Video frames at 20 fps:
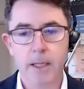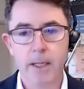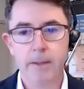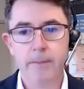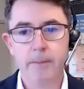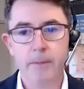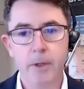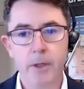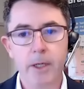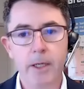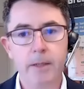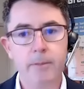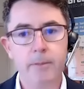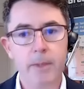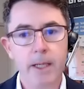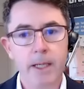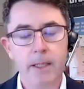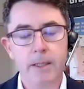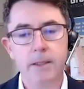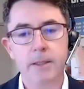um,
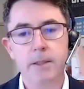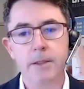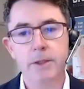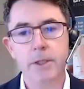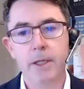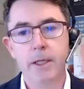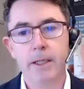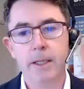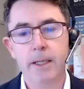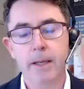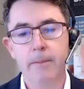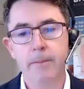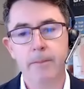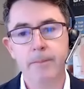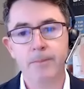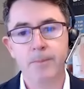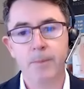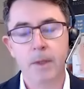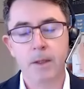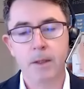Ironbark geochem
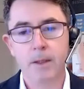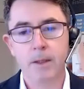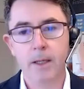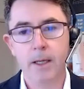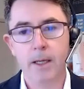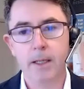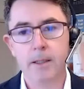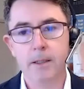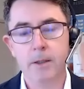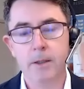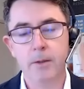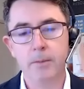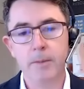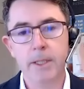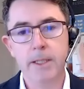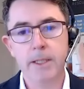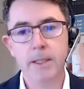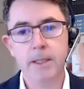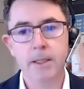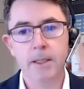uh,
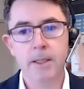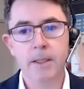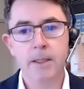anomaly.